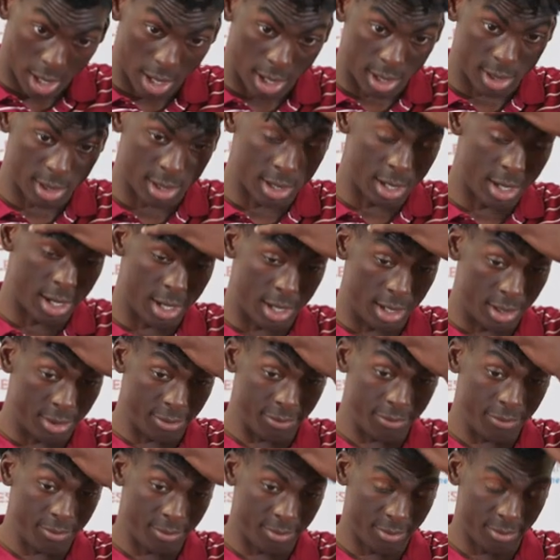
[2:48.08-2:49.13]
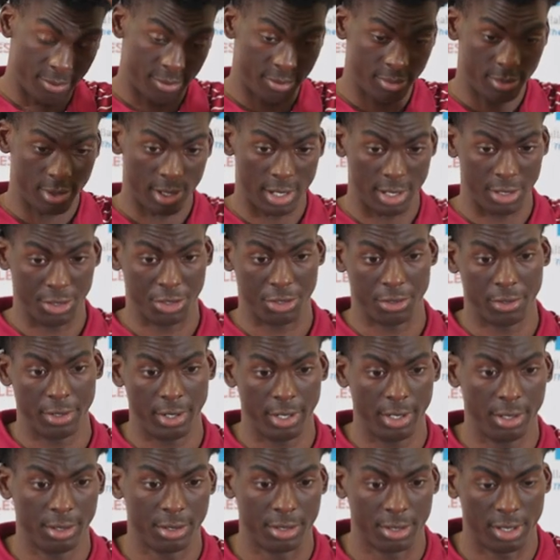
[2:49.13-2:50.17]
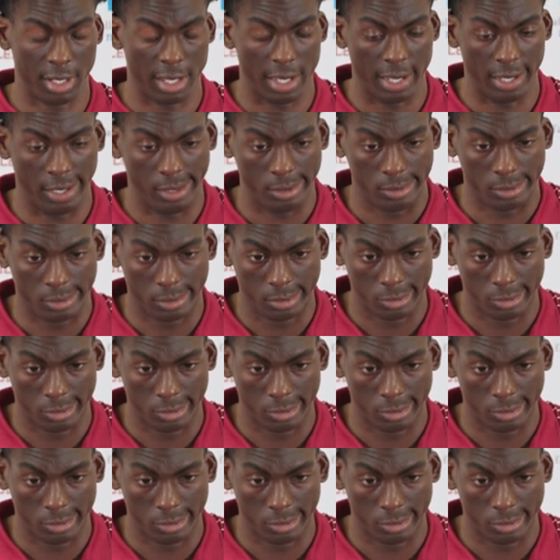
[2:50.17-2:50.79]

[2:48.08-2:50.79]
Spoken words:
I got a lot of strengths, like